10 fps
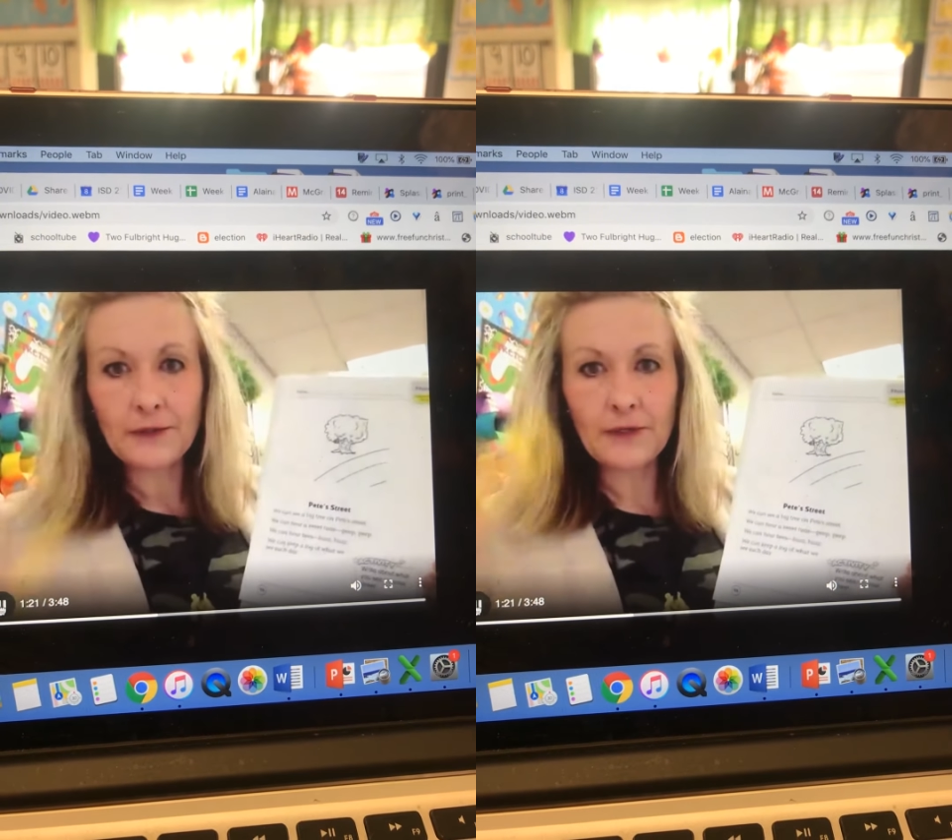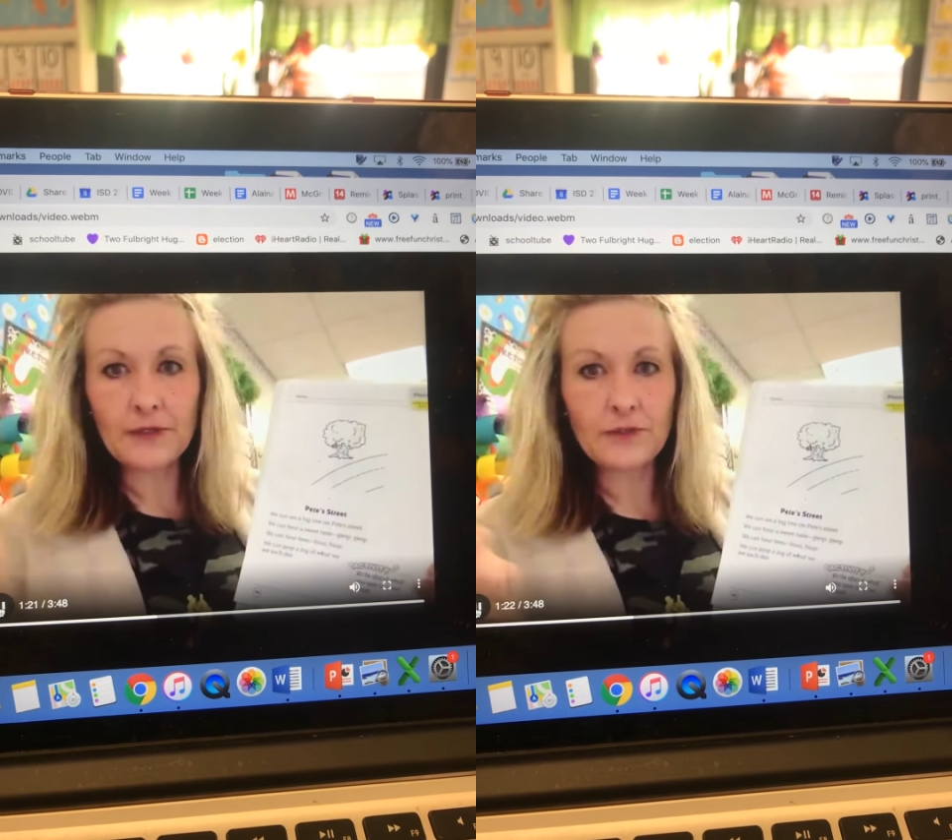
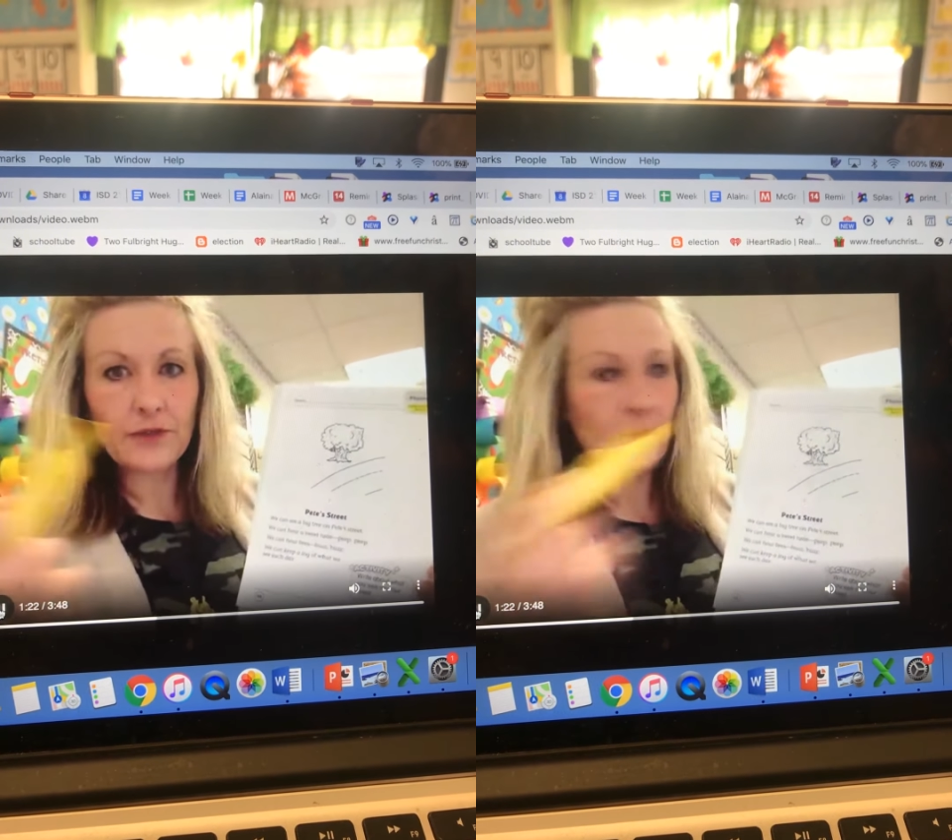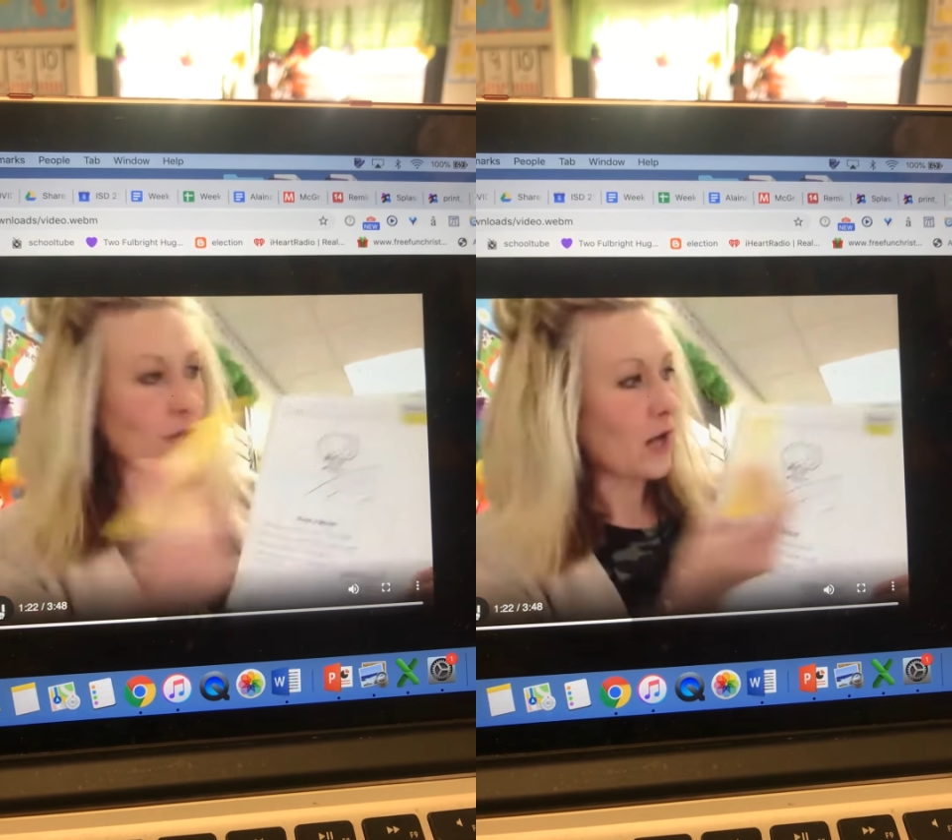and
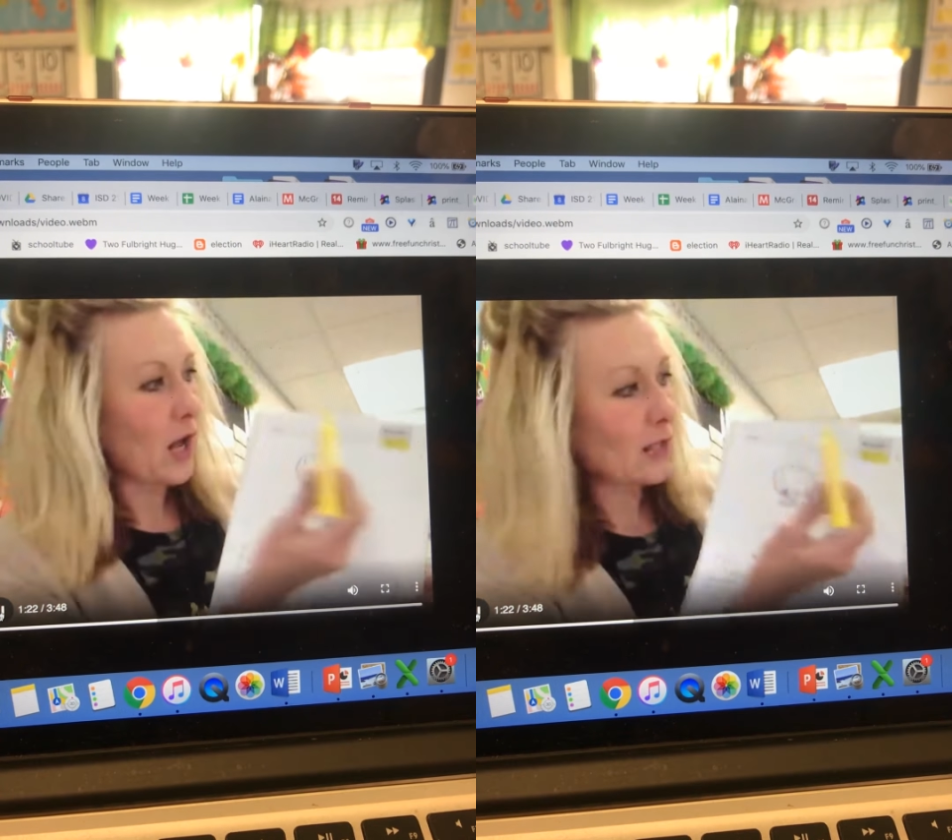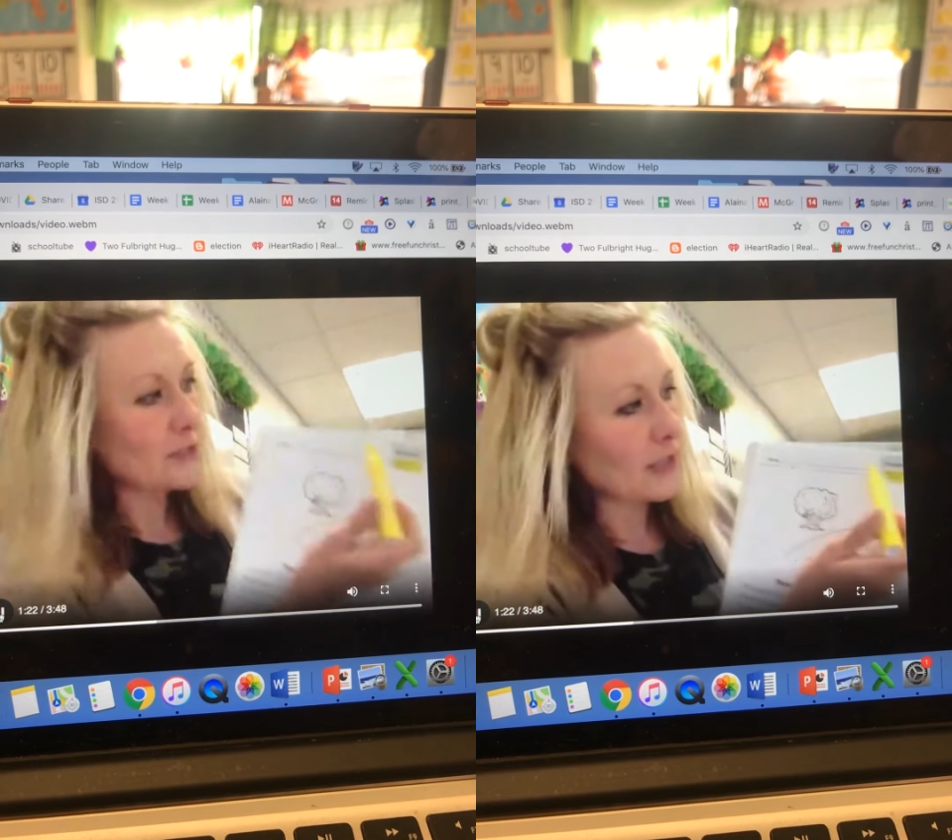you're
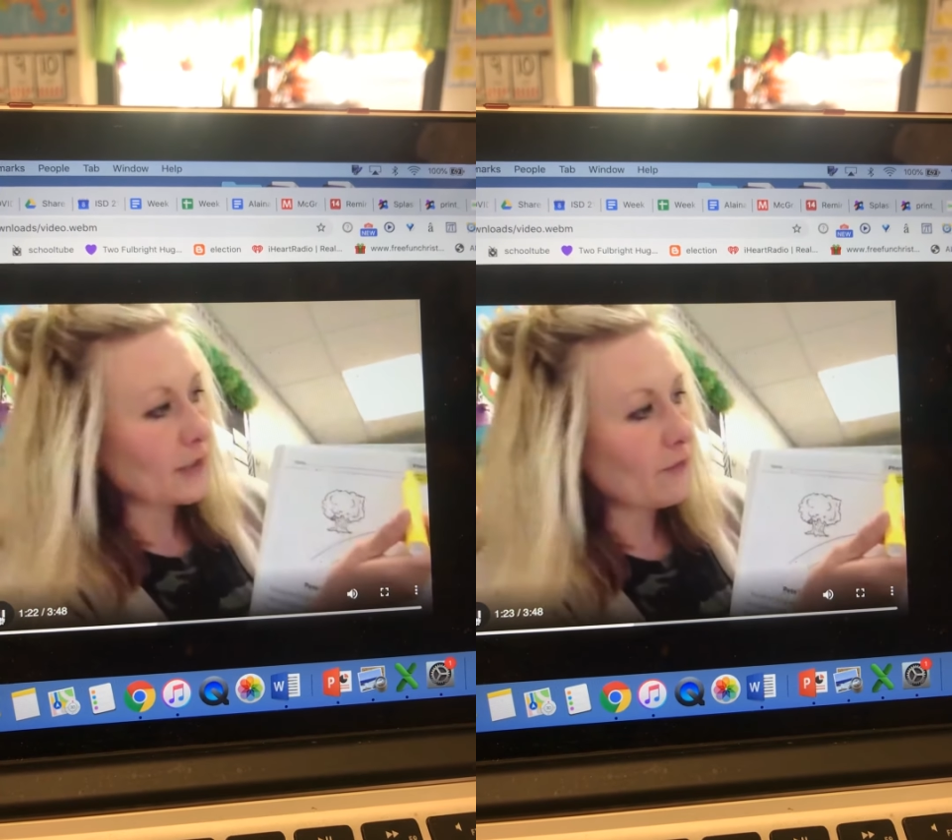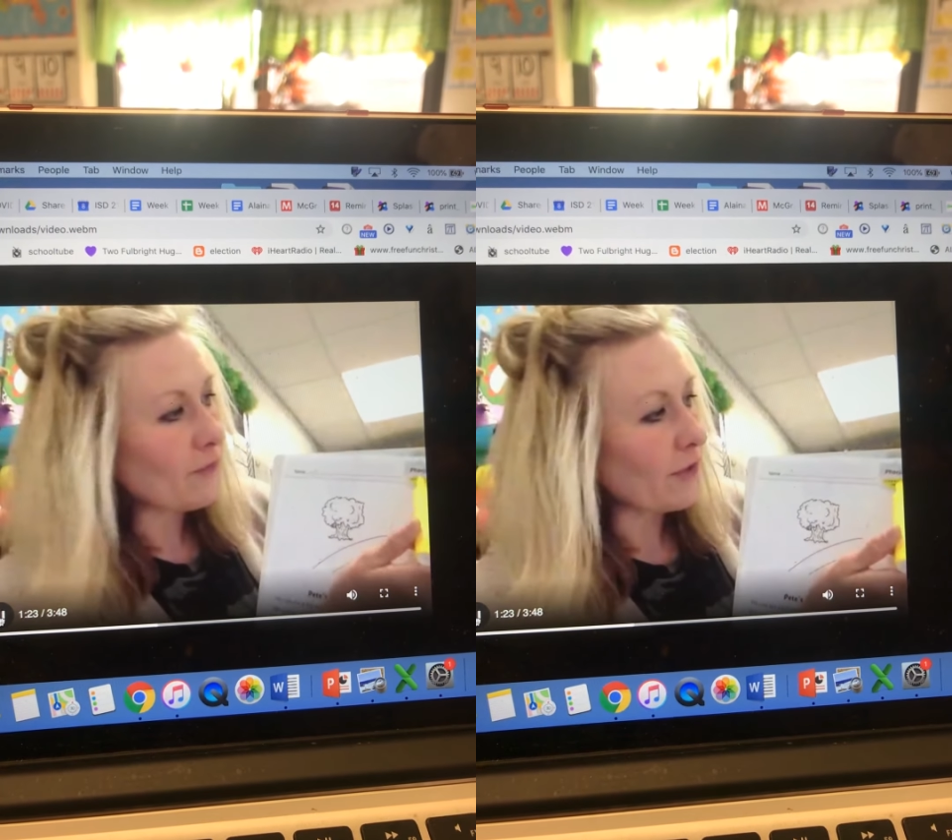hunting
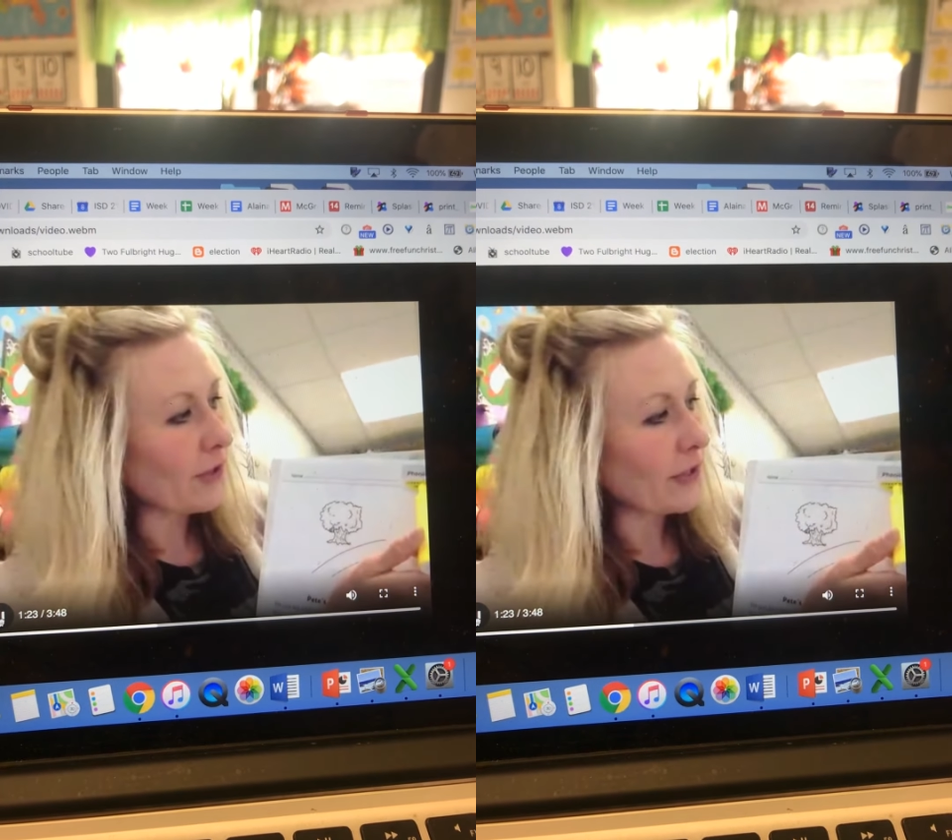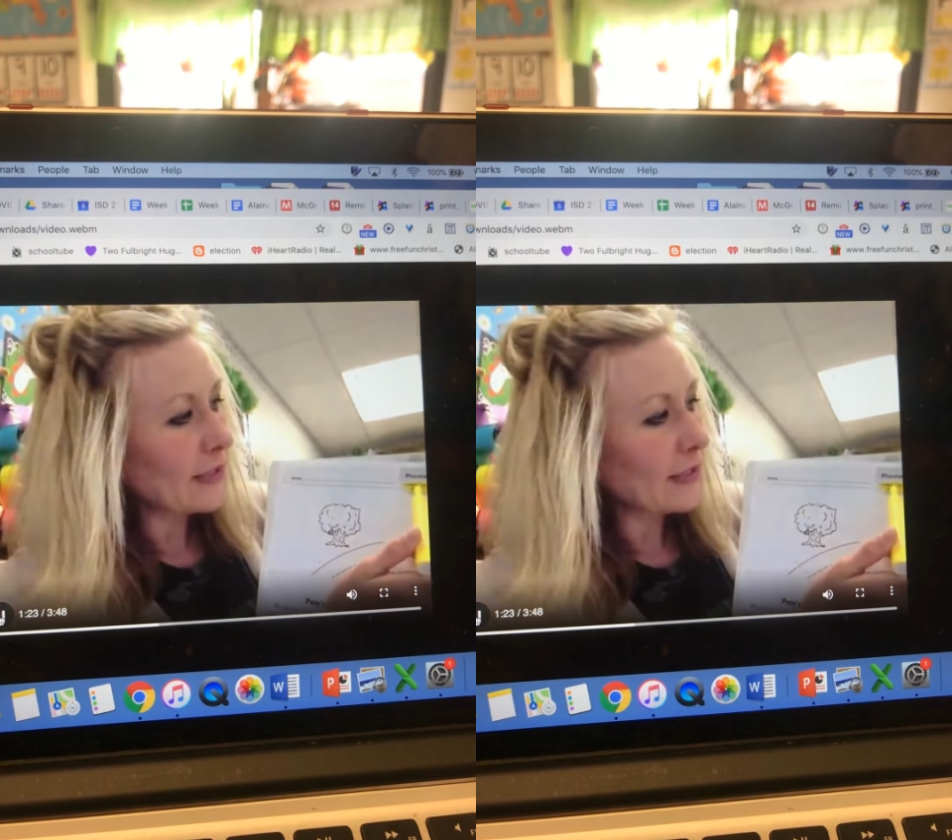for